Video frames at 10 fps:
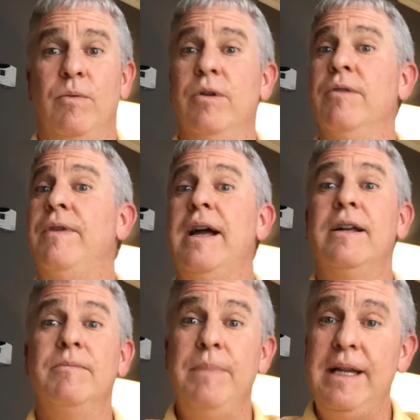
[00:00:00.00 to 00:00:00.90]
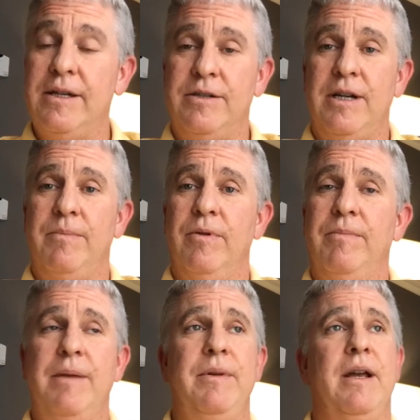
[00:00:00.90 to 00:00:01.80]
I wonder if I could meet a
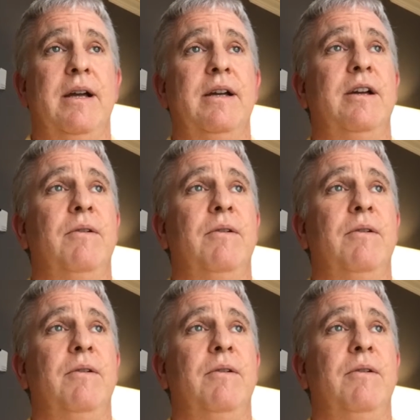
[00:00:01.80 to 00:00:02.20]
shepherd. Maybe I could